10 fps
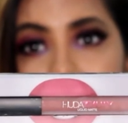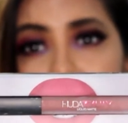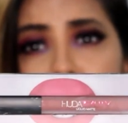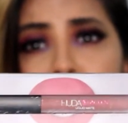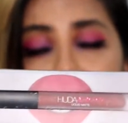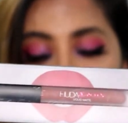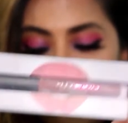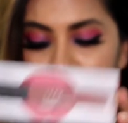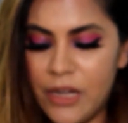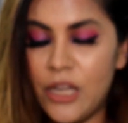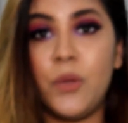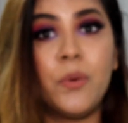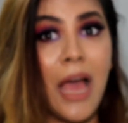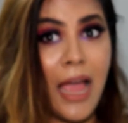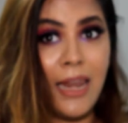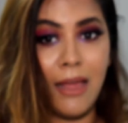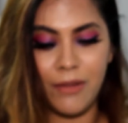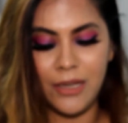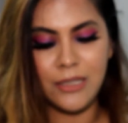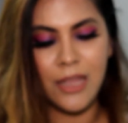It's a perfect nude. I love
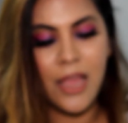it.